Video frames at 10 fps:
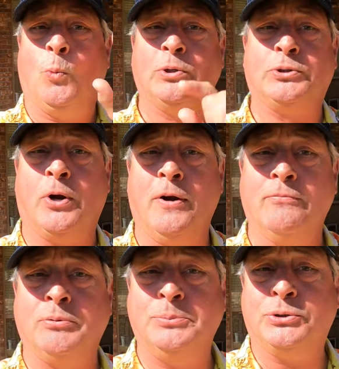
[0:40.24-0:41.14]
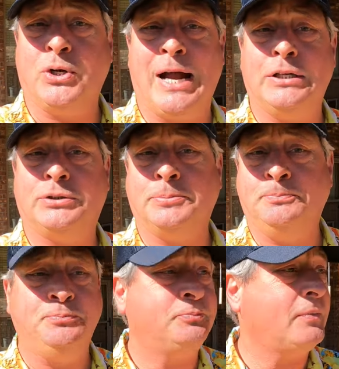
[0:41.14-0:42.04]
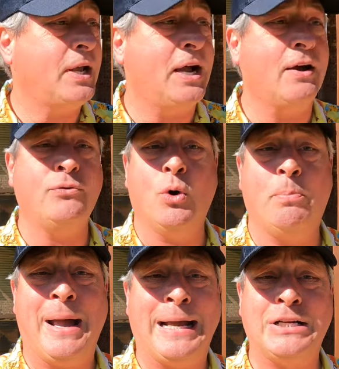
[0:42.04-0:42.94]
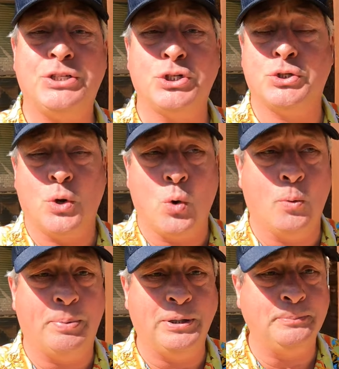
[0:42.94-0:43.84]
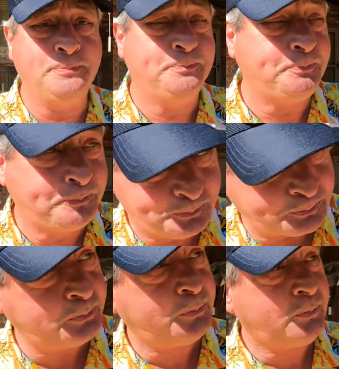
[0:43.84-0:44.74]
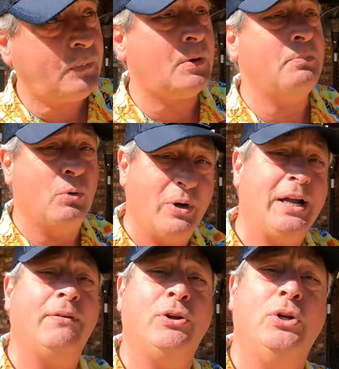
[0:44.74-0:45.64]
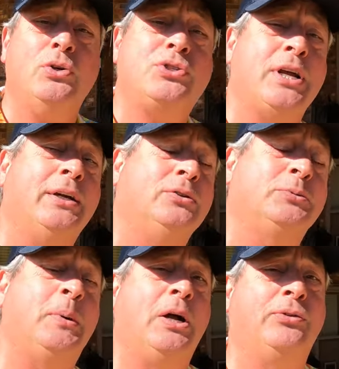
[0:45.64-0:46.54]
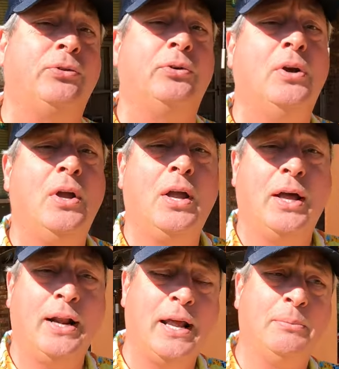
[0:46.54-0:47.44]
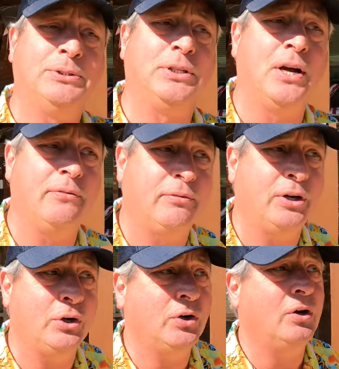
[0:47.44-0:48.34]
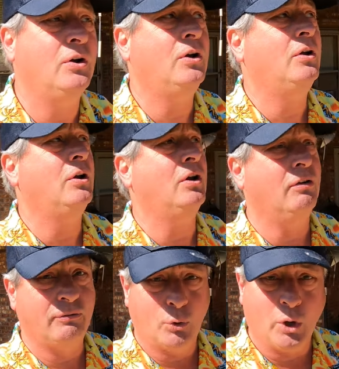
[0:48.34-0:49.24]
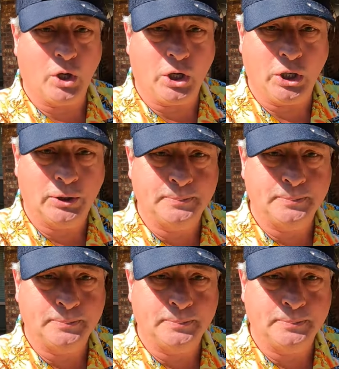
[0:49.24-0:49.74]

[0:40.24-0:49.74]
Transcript: we're starting from scratch. I have no packages to open. But we have a new channel sponsor. An Amazon vendor. Lovork